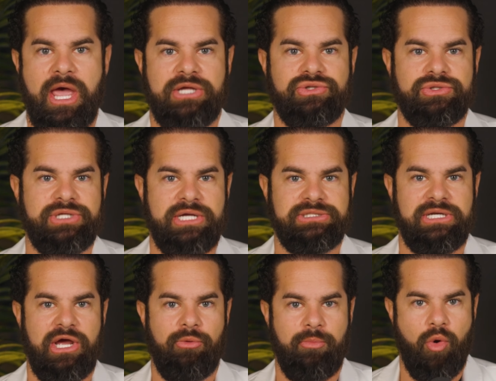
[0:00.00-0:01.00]
Exercise can
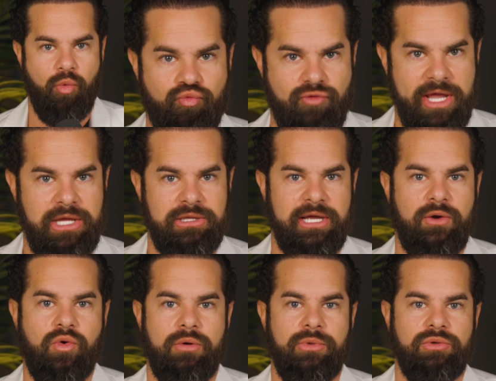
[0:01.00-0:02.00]
help
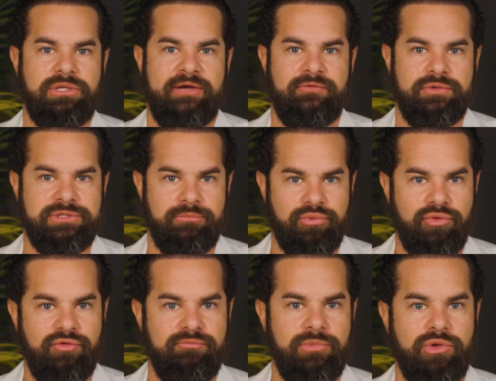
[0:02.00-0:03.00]
regulate hormone levels,
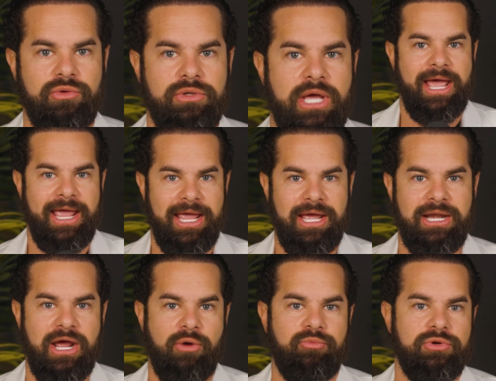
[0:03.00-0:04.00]
improve mood, and
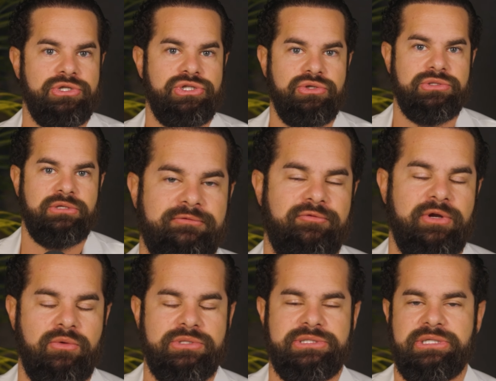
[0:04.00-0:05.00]
help reduce the
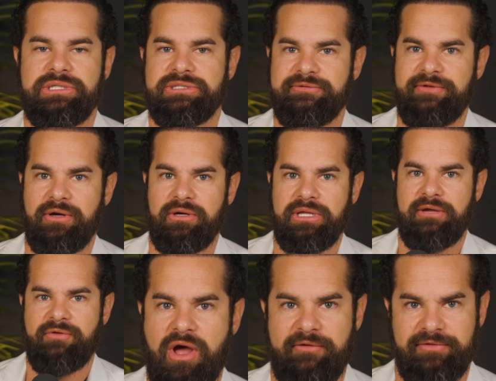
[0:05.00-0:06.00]
frequency and severity
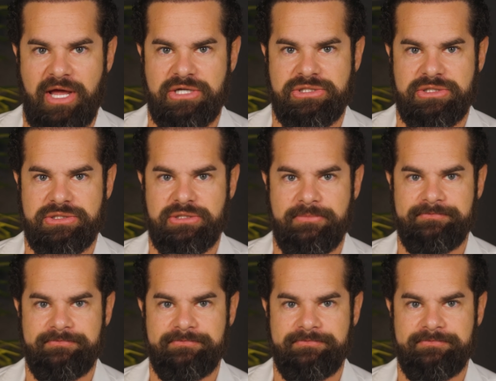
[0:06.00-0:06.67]
of hot flashes.